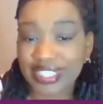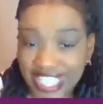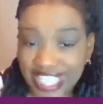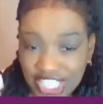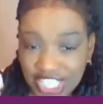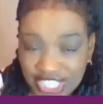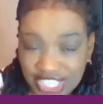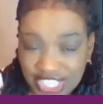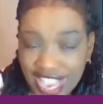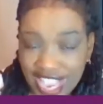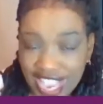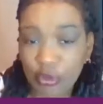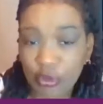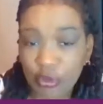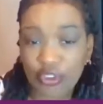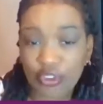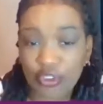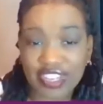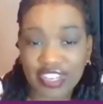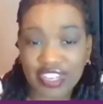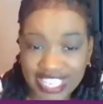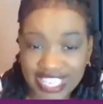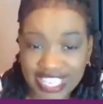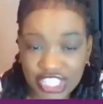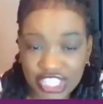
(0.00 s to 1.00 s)
niche, have
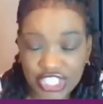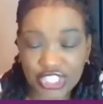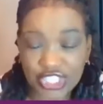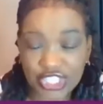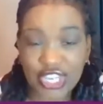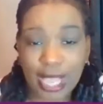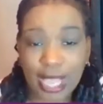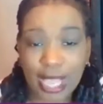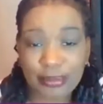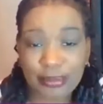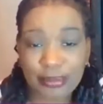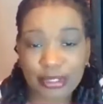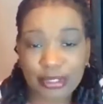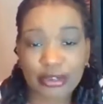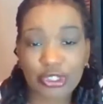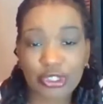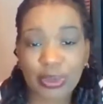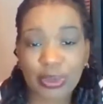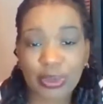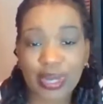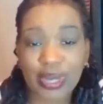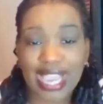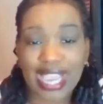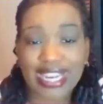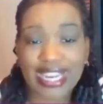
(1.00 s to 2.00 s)
more of a niche job
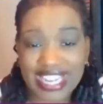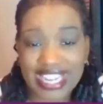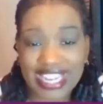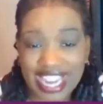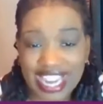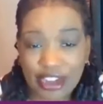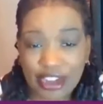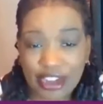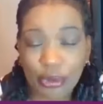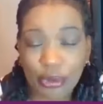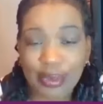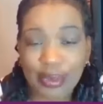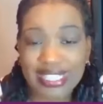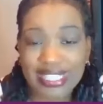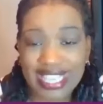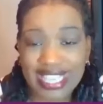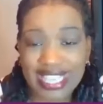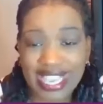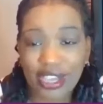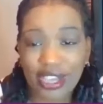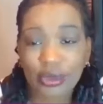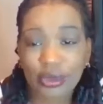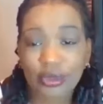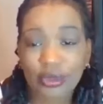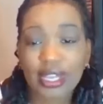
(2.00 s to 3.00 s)
search. We're kind of narrow it
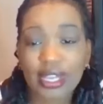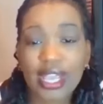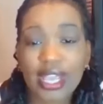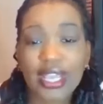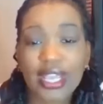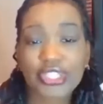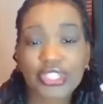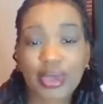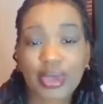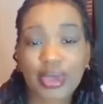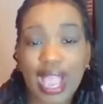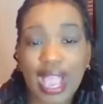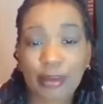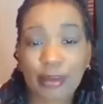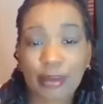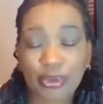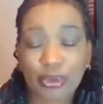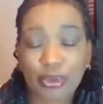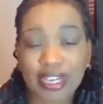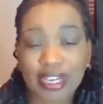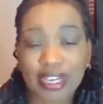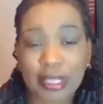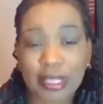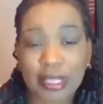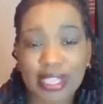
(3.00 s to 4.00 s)
down. So I
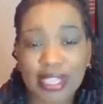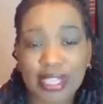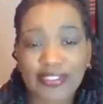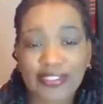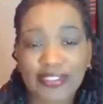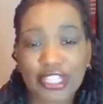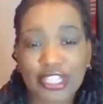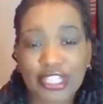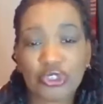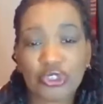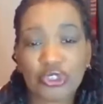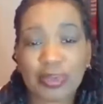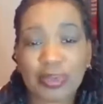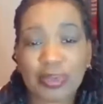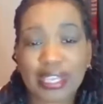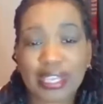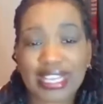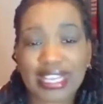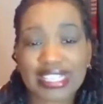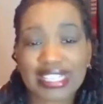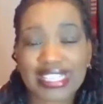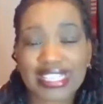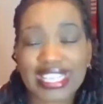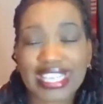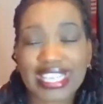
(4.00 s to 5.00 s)
would recommend that you
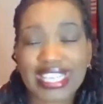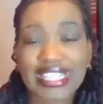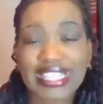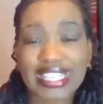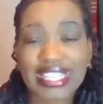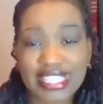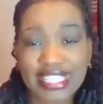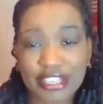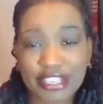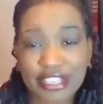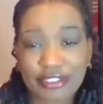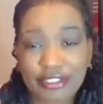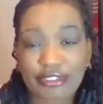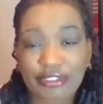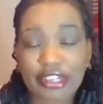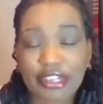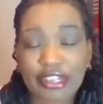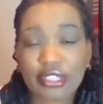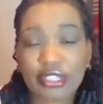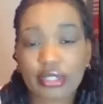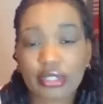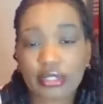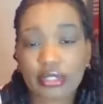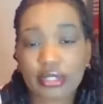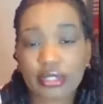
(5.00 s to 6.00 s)
pick 10
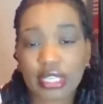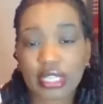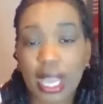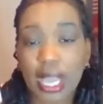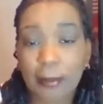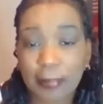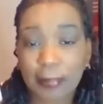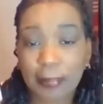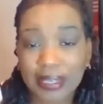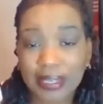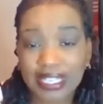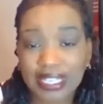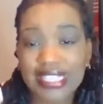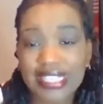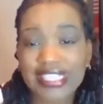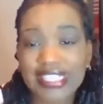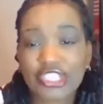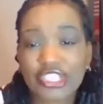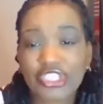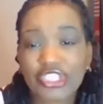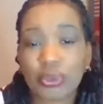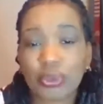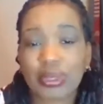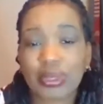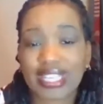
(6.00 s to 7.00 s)
different
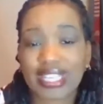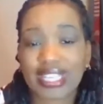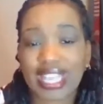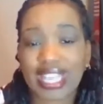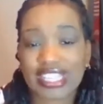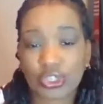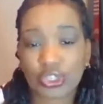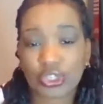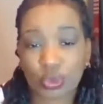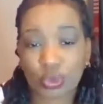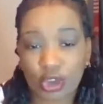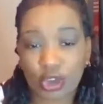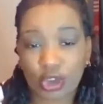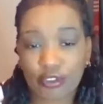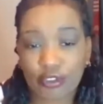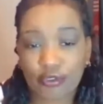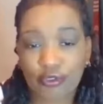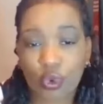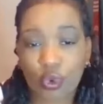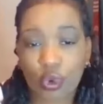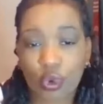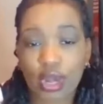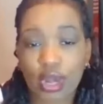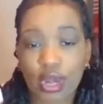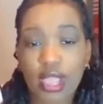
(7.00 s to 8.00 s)
companies that you would like to work
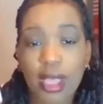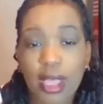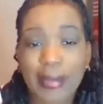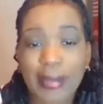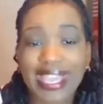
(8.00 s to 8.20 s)
for.